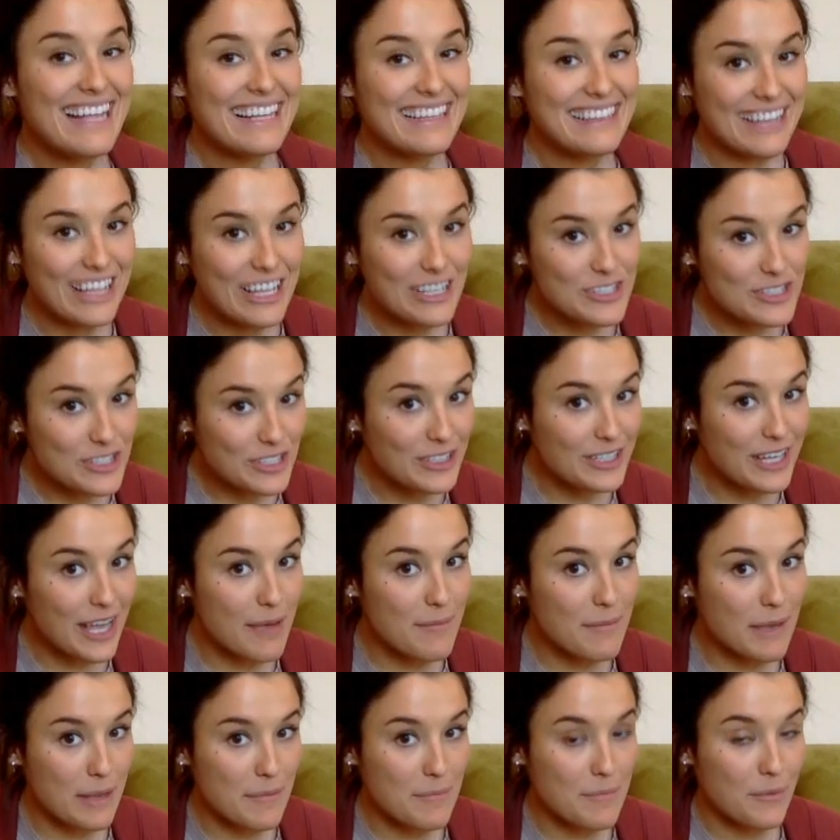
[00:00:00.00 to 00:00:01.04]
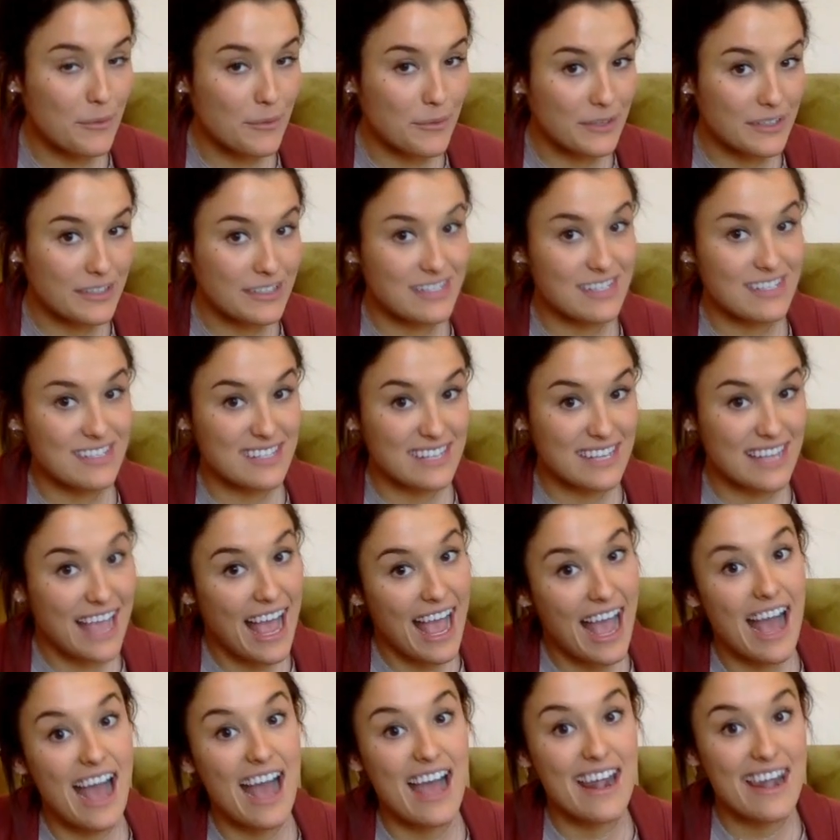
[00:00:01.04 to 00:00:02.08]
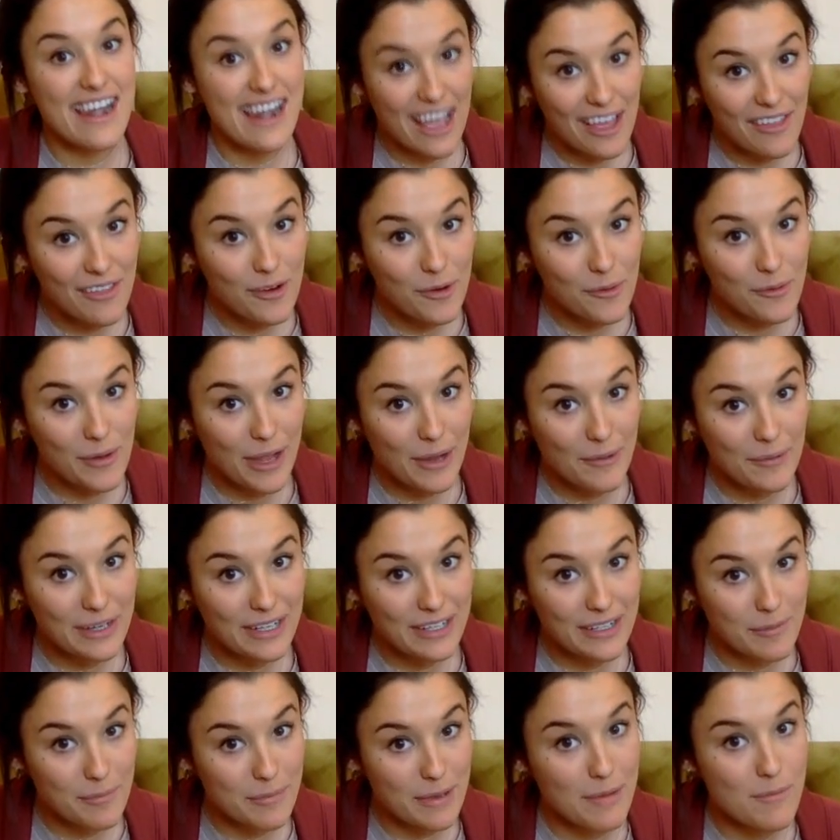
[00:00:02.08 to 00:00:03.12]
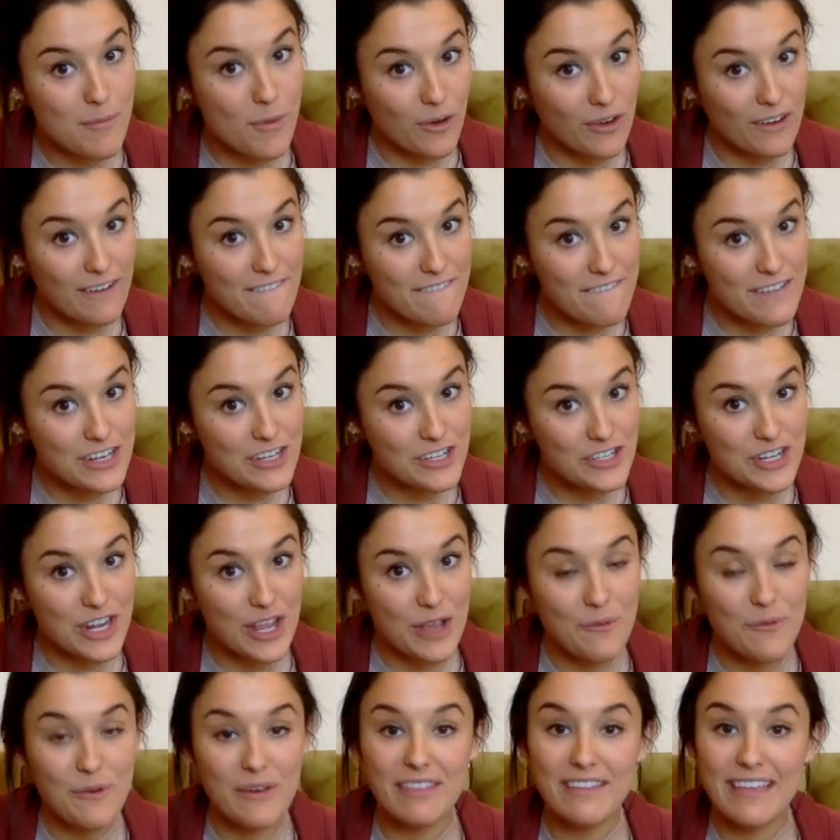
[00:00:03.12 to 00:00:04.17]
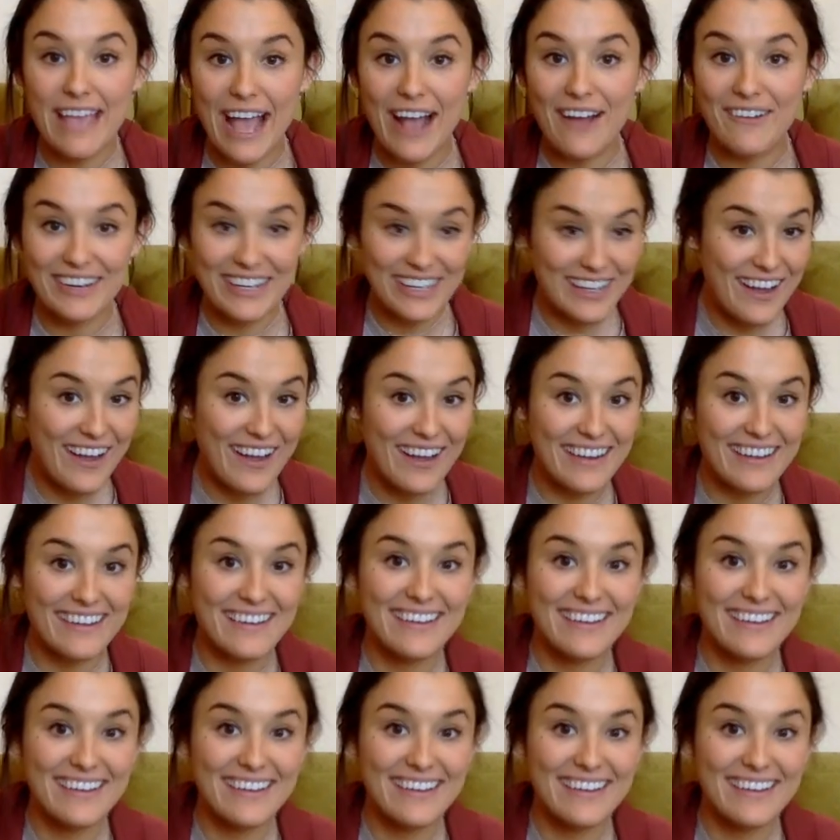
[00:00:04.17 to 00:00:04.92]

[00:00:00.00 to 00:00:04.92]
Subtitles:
Let's look at my board to see another way we could be more efficient with counting on.